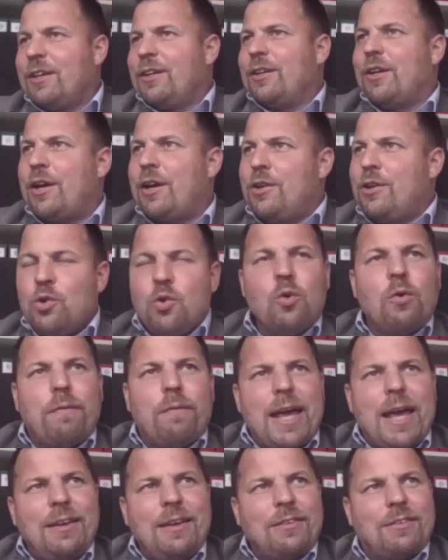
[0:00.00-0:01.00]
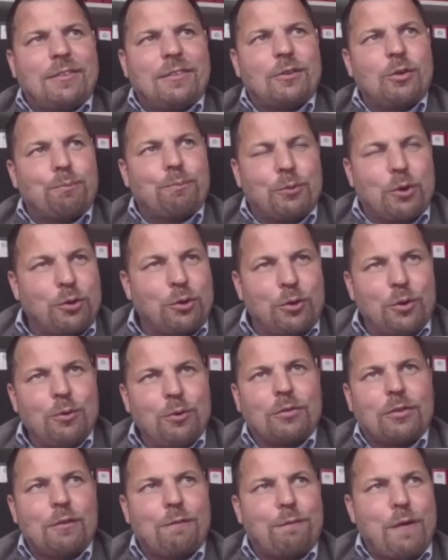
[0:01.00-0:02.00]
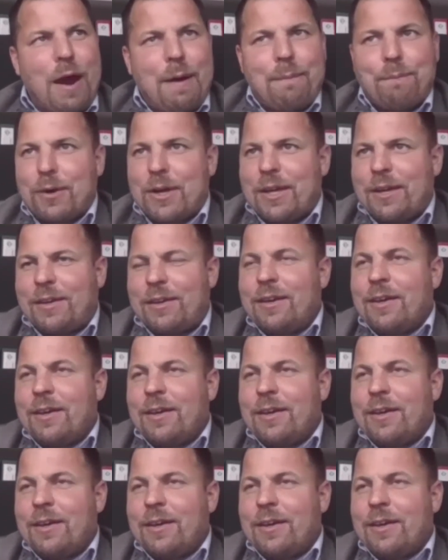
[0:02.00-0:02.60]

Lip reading: new ways to produce the fabric,